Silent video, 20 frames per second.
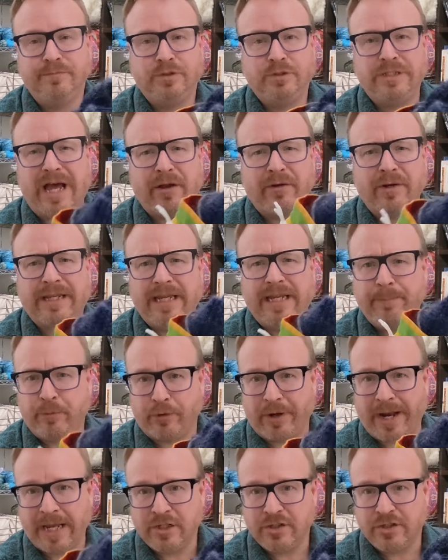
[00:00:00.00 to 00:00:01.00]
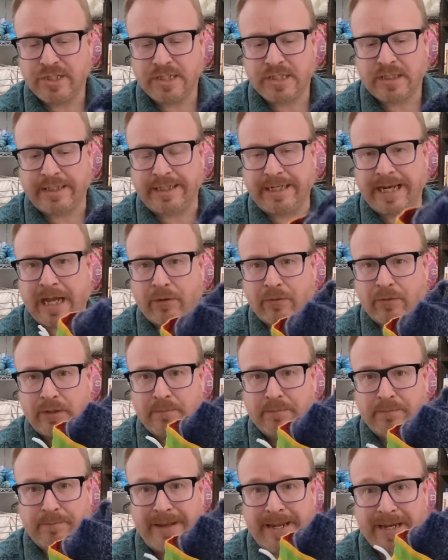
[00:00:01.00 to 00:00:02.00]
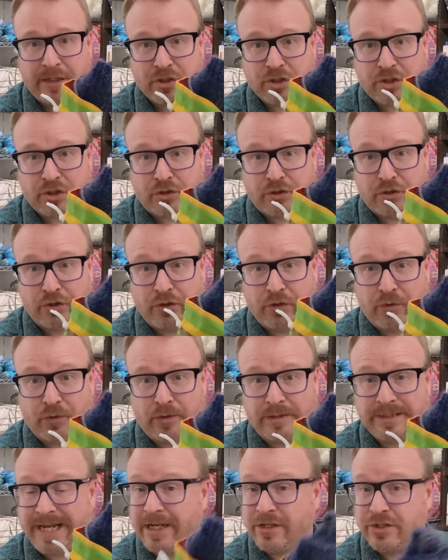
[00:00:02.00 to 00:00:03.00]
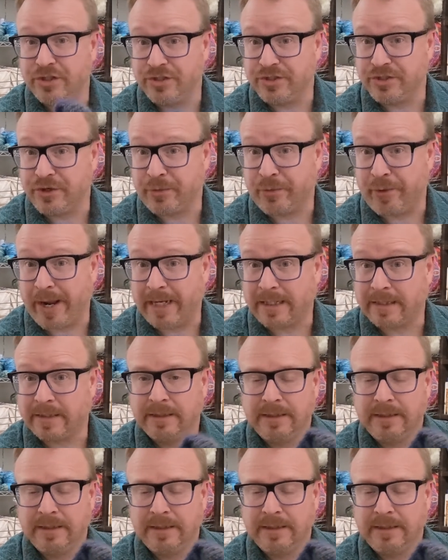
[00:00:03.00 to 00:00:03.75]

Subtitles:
keep your edges clean, how to make sure your tension's correct.